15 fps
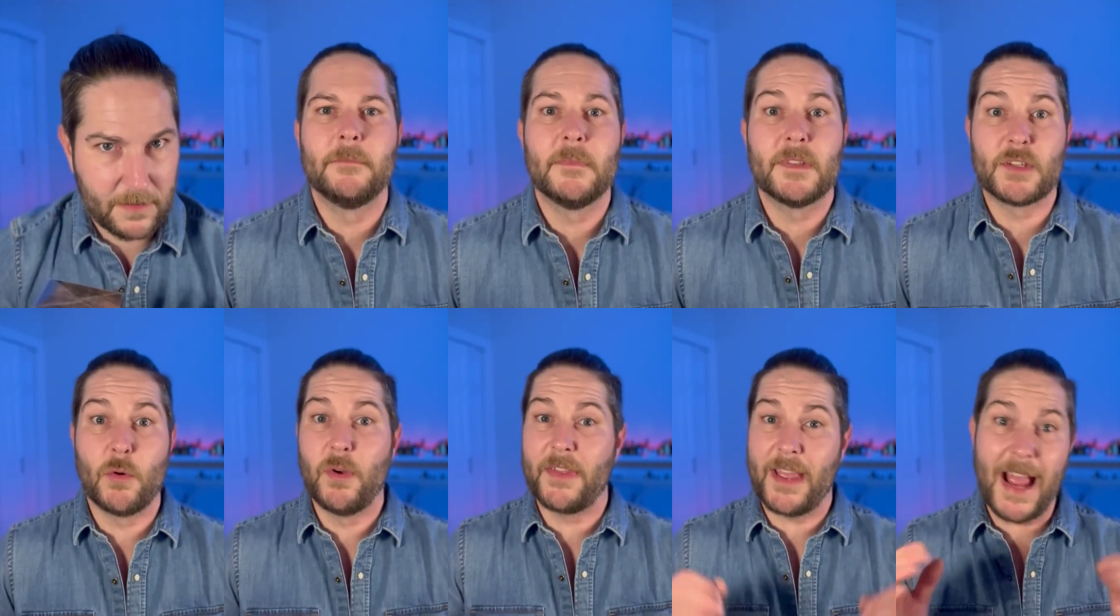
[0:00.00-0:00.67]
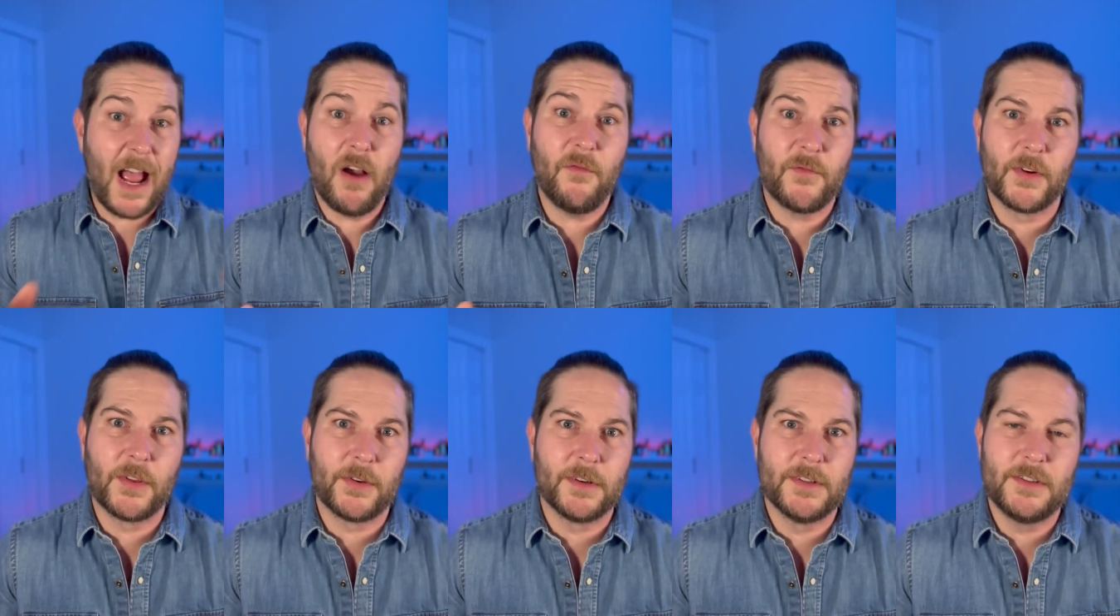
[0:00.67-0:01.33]
So without
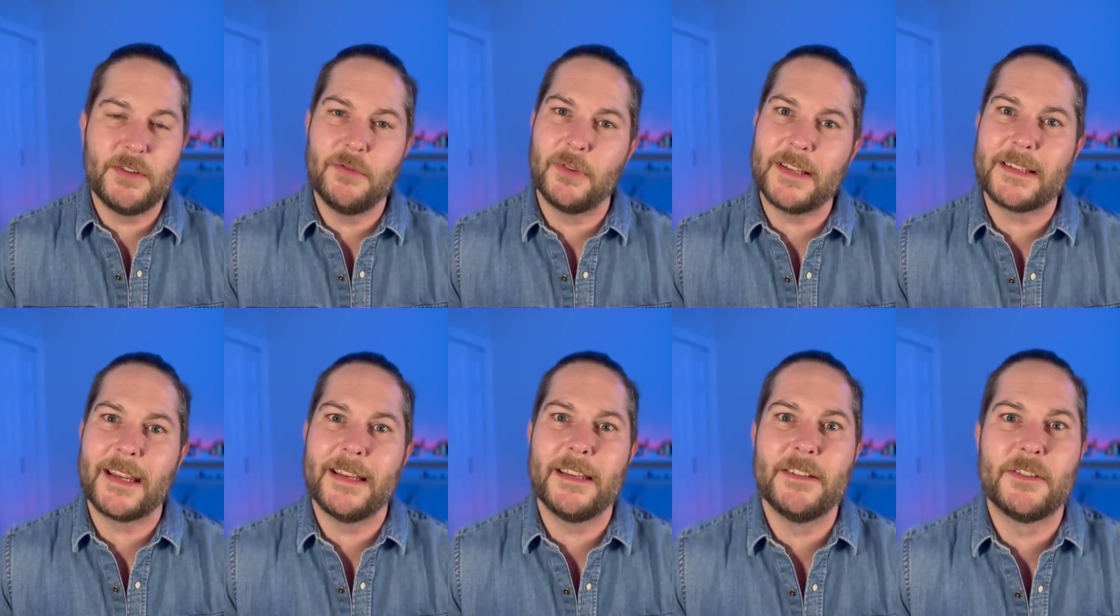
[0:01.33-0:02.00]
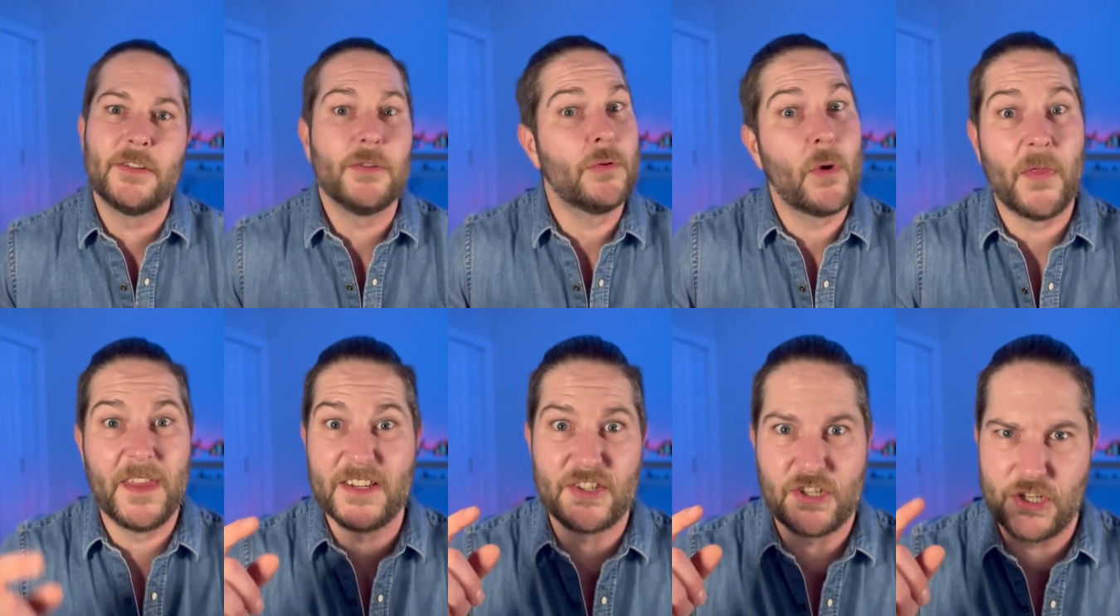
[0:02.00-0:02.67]
further ado, let's get into
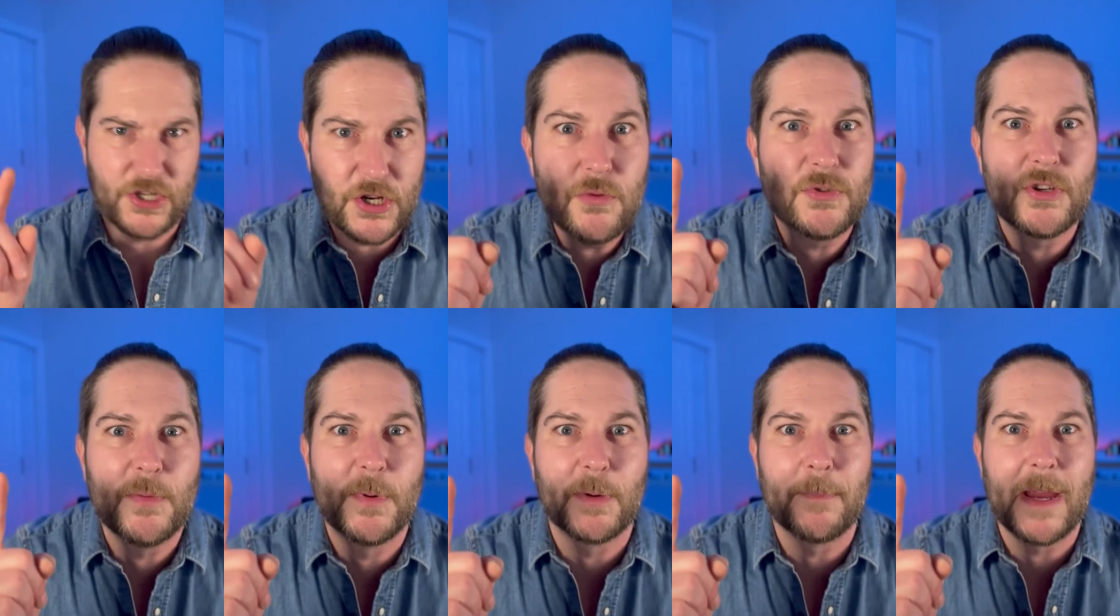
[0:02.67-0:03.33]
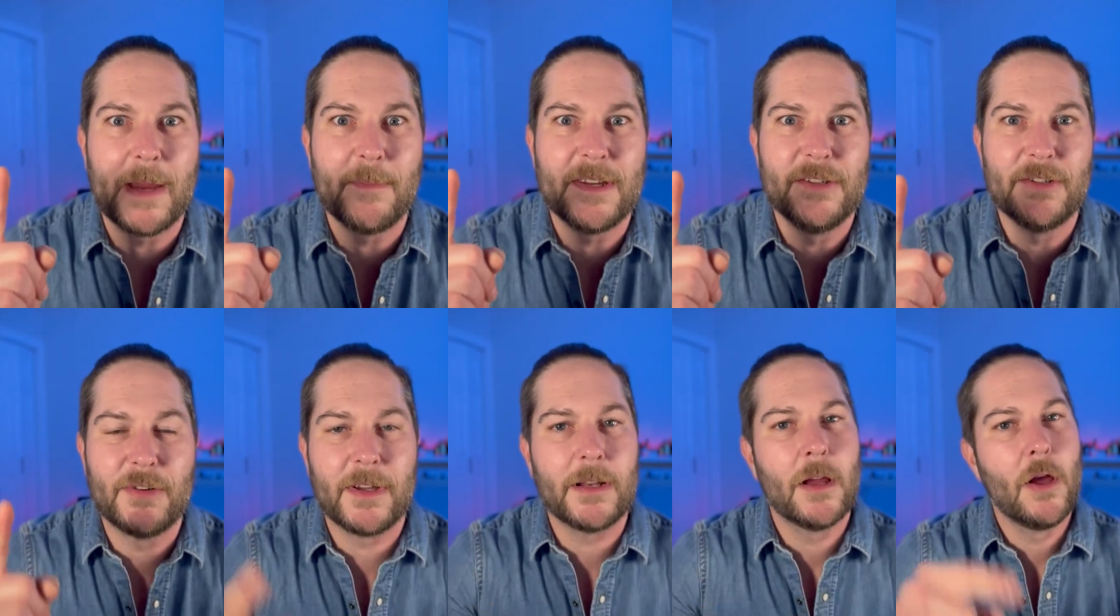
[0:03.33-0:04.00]
this YouTuber Made Me Do
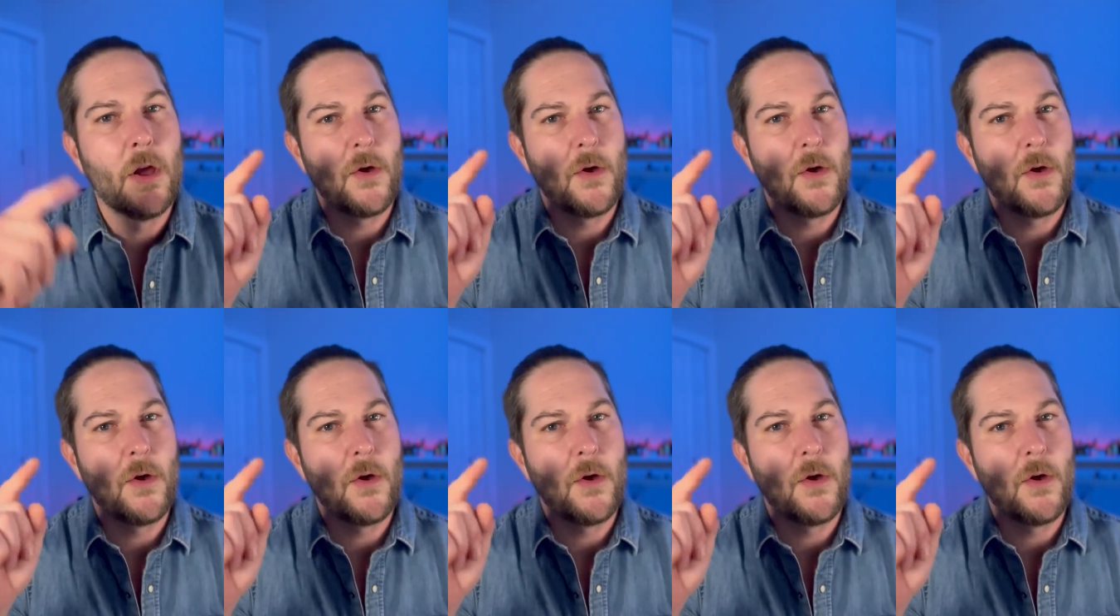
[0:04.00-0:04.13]
It,